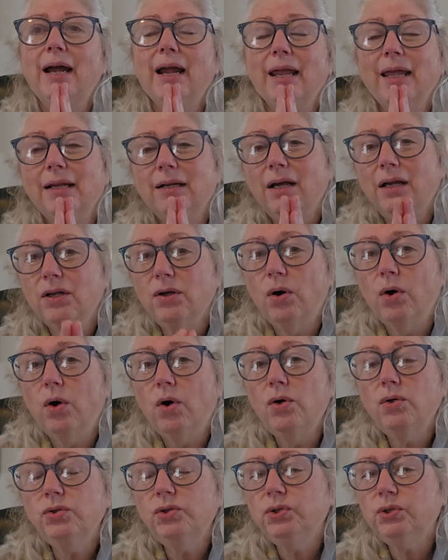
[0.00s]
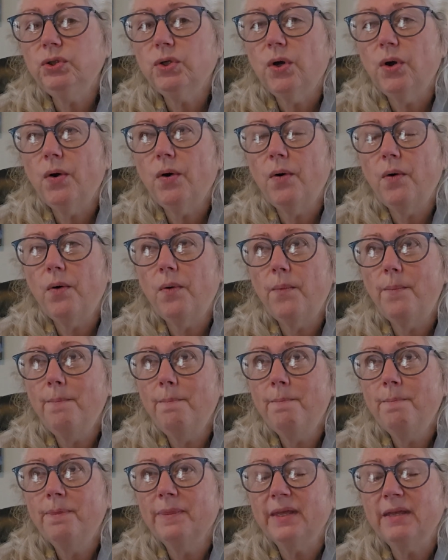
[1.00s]
And I also,
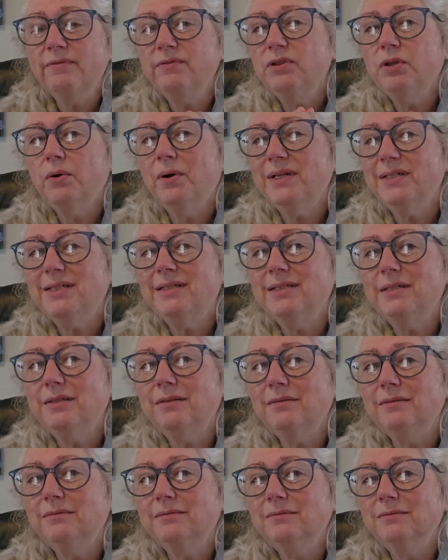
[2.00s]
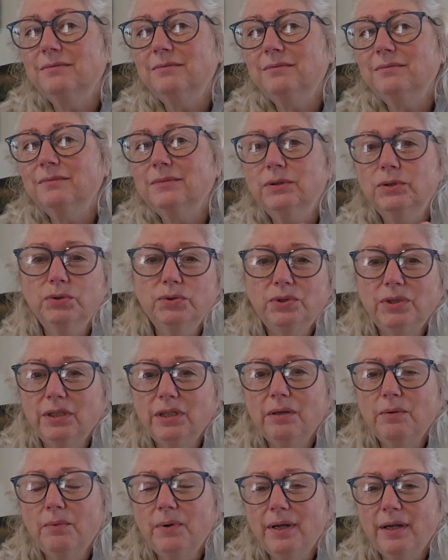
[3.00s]
even though I didn't lose
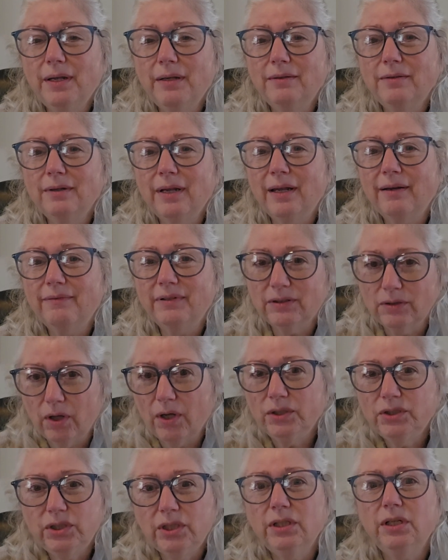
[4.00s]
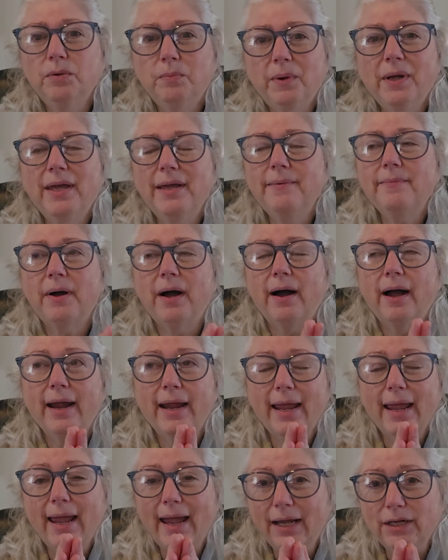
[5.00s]
any weight, haven't lost any weight,
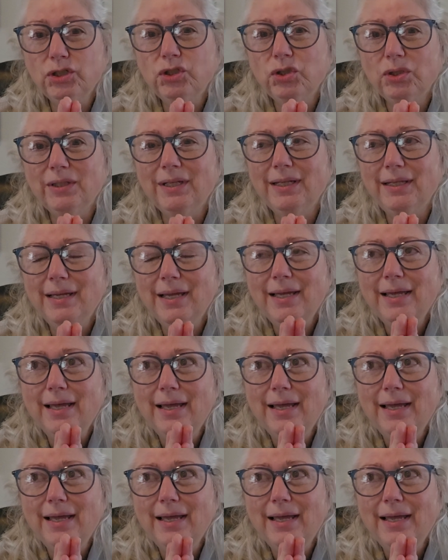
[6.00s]
I actually